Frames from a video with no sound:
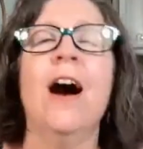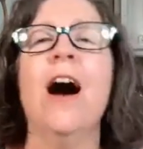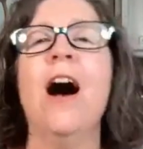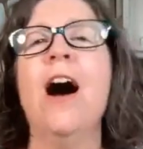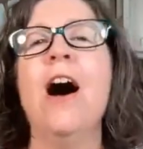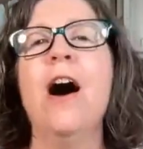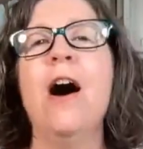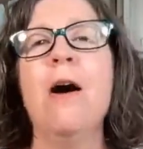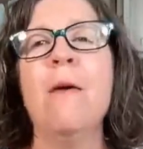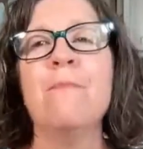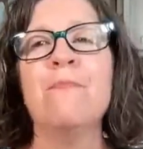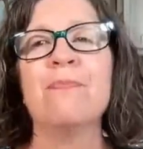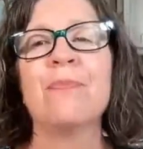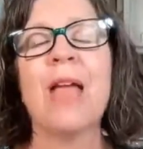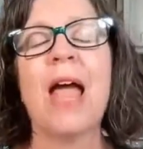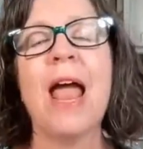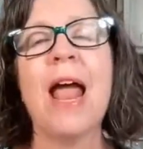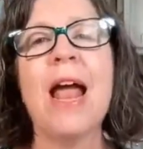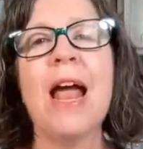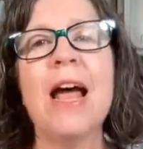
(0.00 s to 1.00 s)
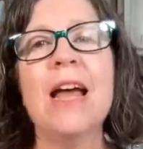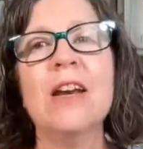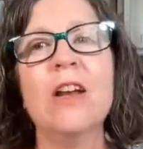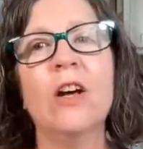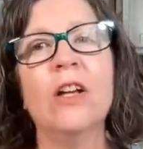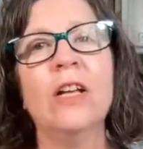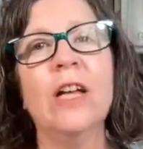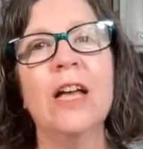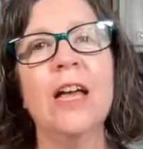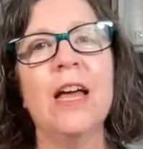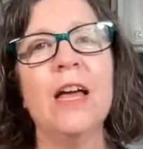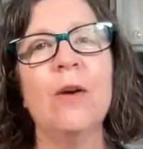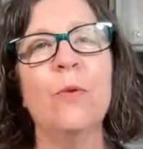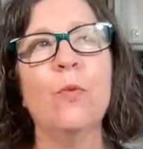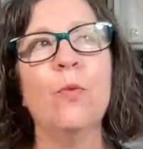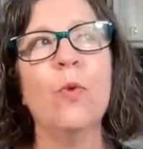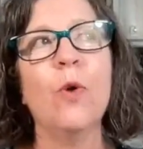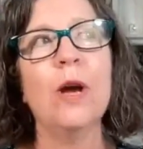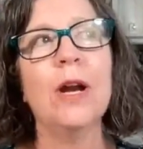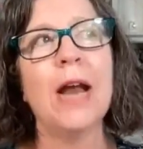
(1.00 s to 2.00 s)
And
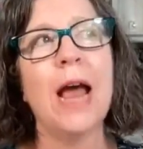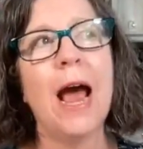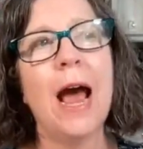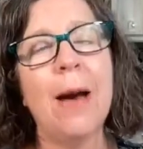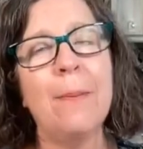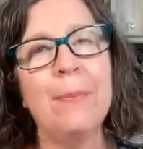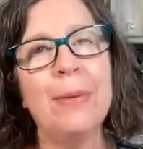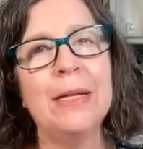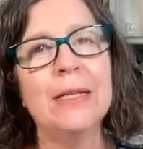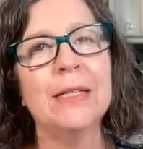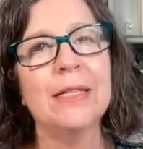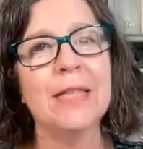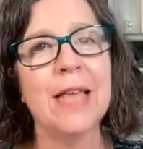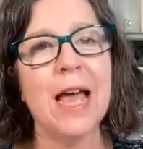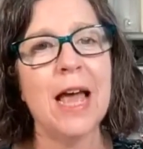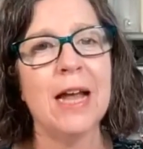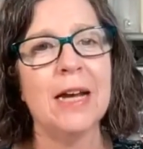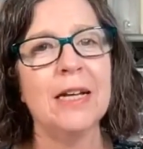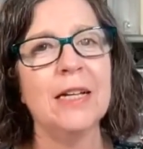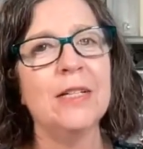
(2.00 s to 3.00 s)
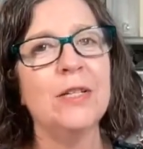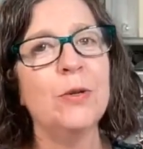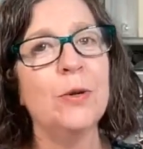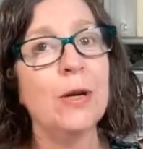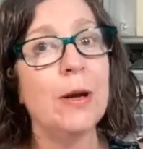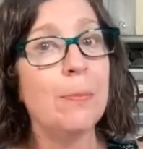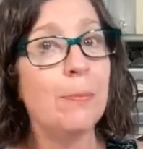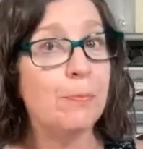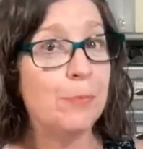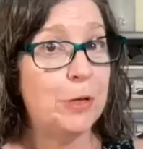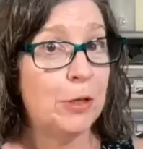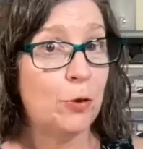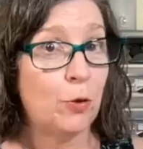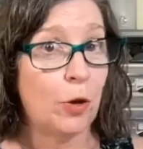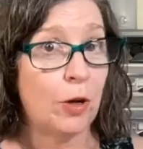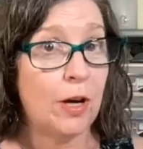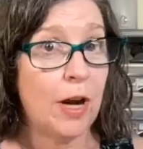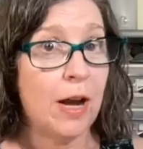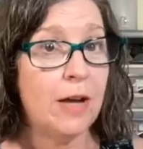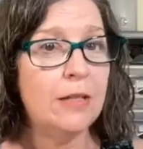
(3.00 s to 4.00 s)
what happens then is you end up
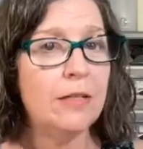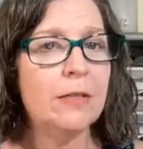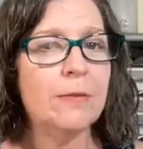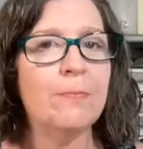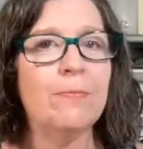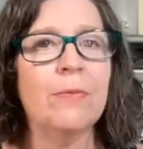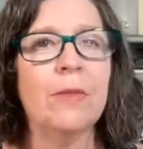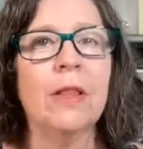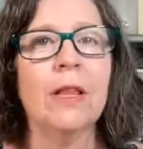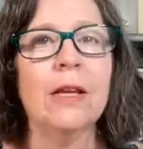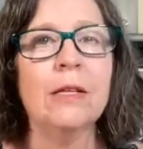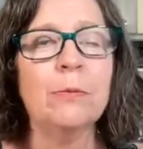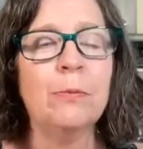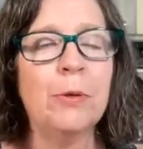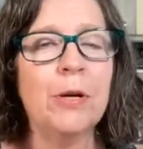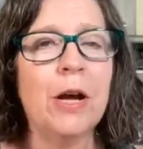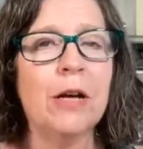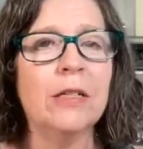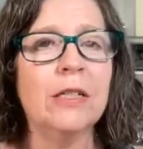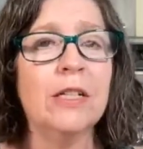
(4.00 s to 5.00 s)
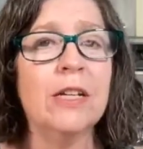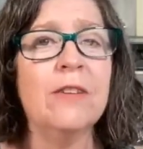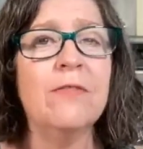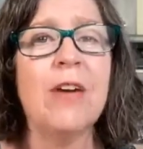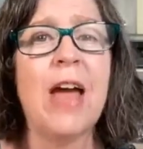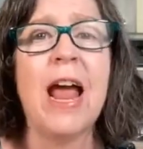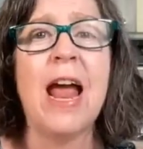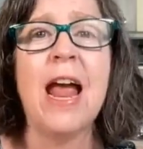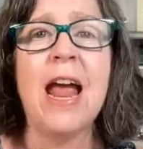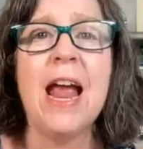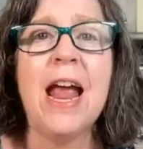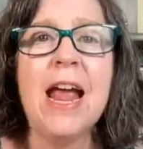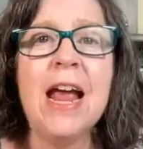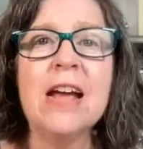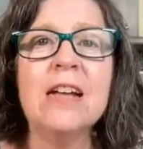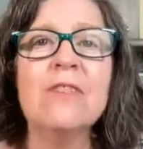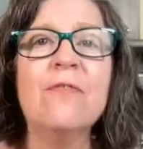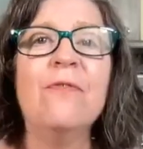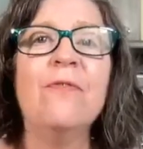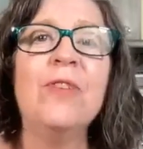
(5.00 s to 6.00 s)
disorganized, less productive,
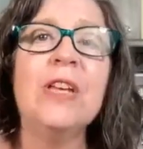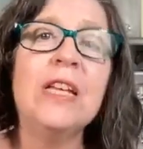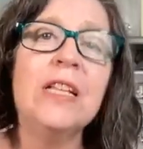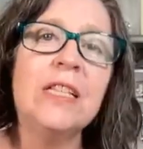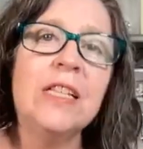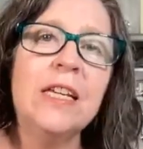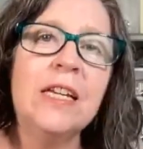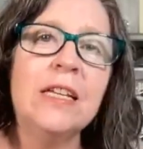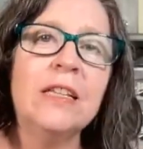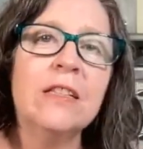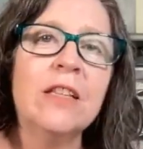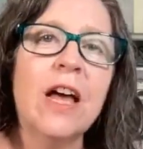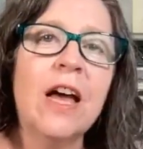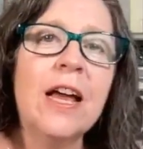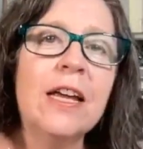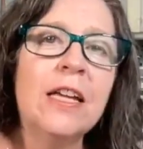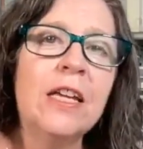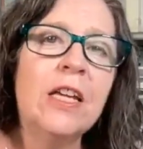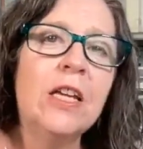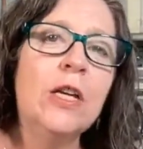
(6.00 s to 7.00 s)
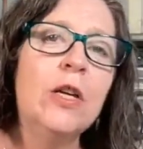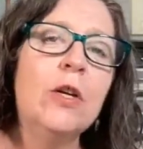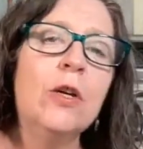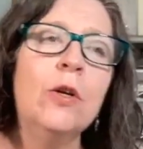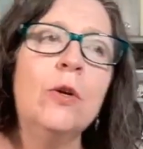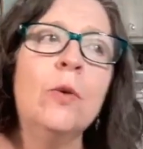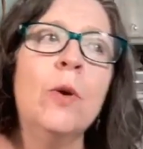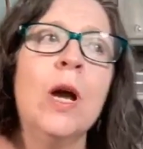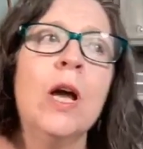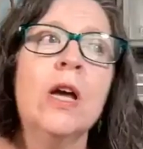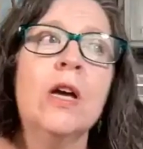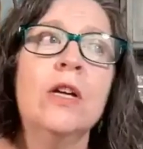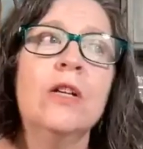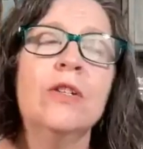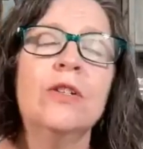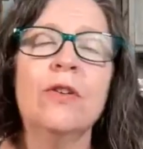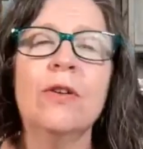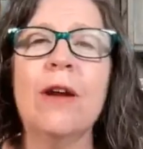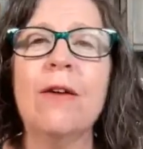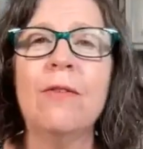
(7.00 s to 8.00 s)
and feeling like you
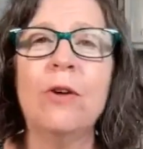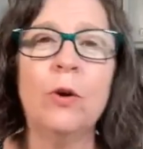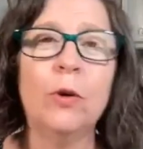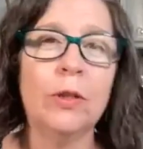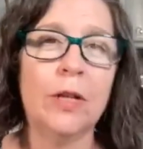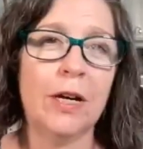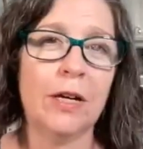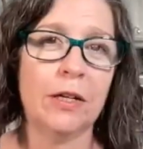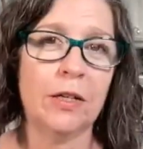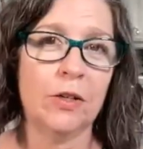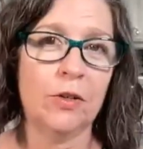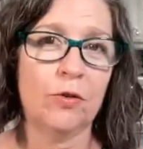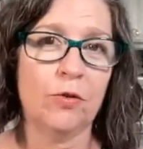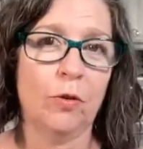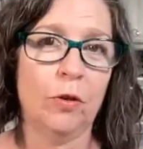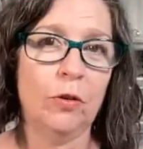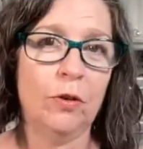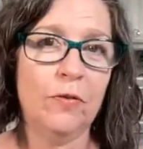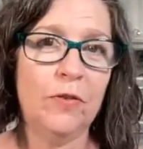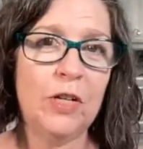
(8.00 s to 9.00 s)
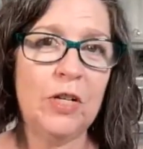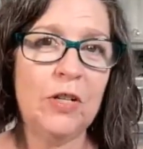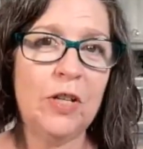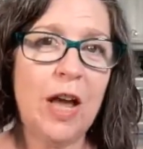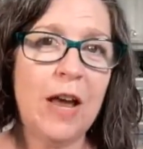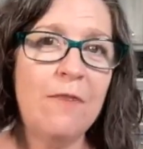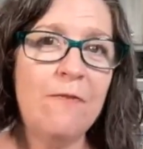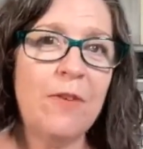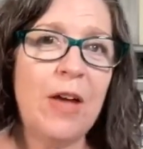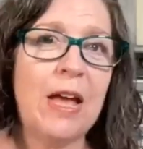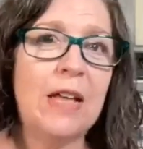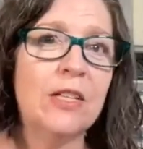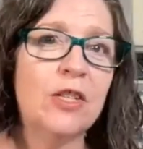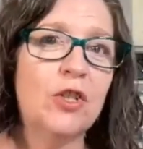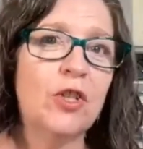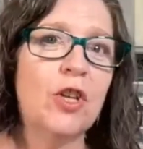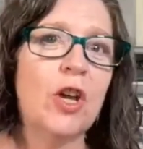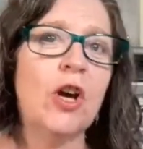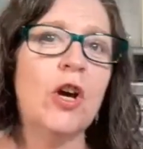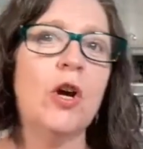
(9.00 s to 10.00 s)
don't have a whole lot of control over your life. And
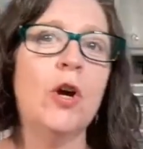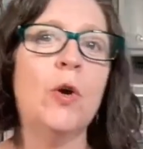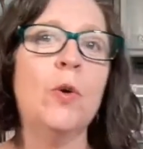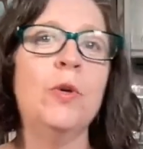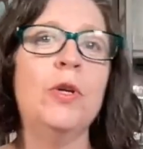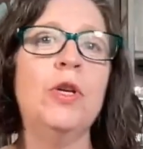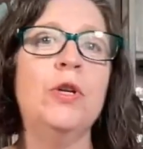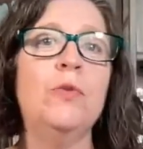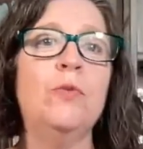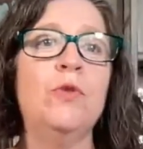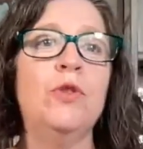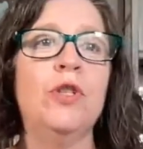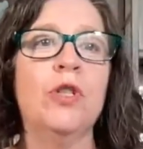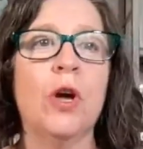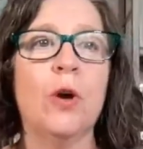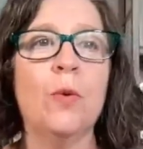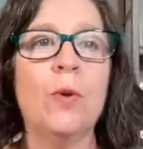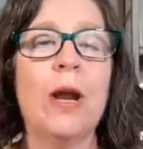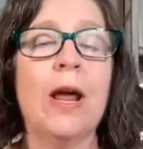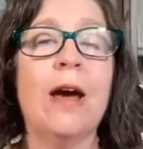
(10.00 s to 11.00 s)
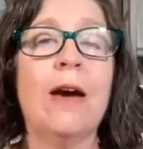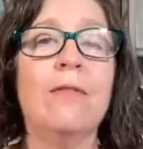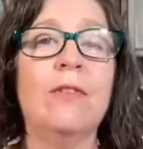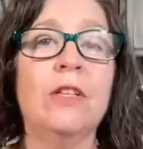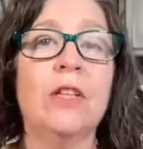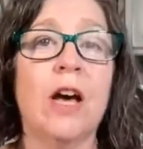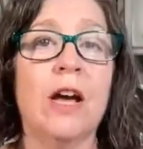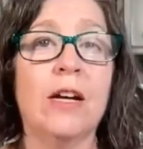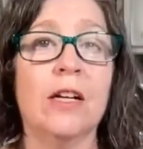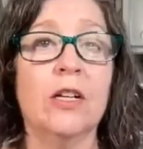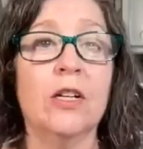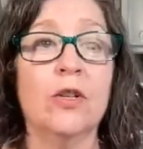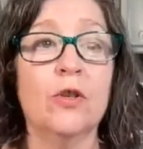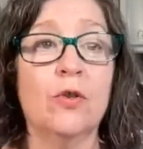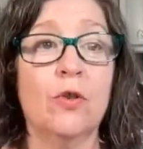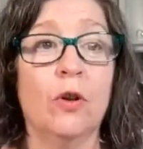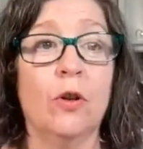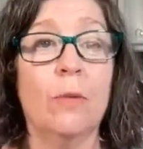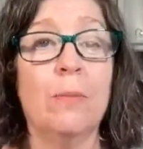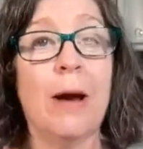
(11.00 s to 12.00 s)
so you don't have a lot of
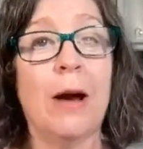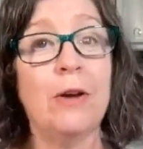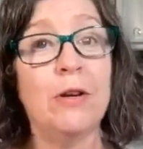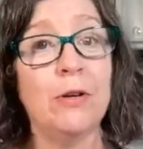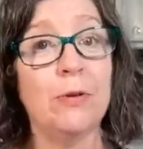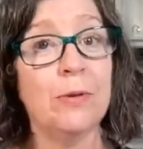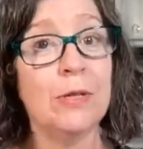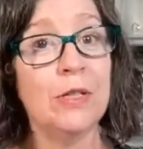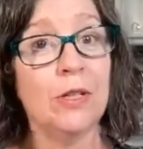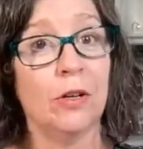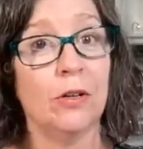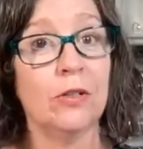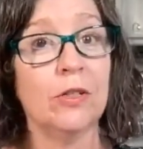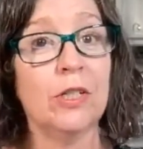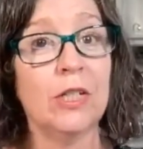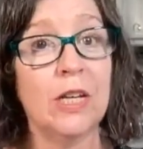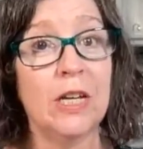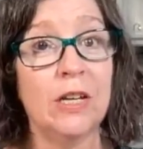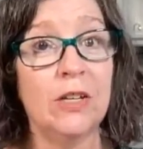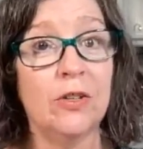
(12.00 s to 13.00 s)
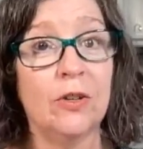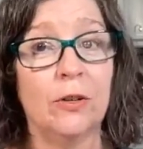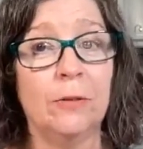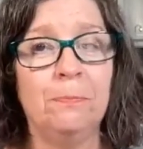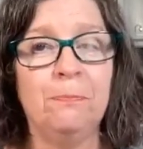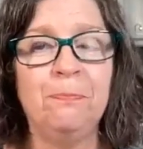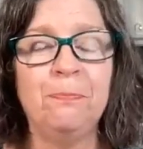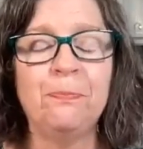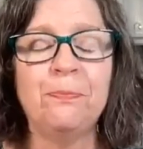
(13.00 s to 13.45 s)
control about your results either.